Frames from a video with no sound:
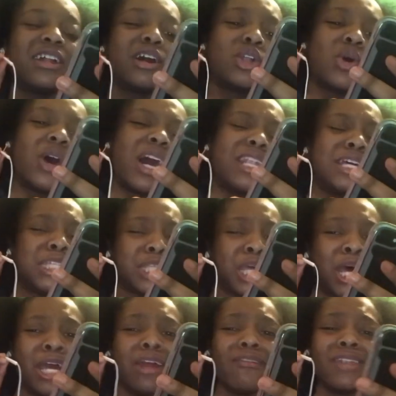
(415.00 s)
although i
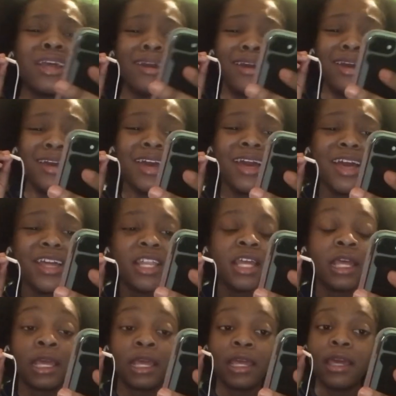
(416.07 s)
deserved it
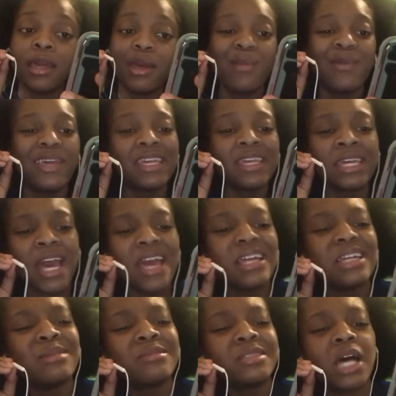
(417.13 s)
it
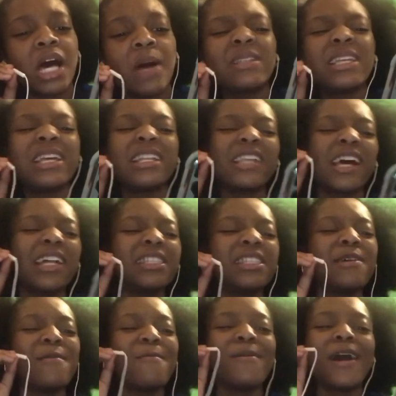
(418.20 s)
became something that's
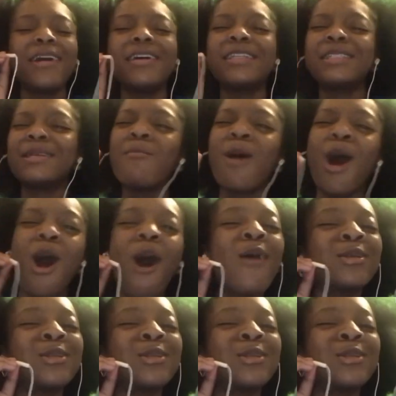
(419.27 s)
impossible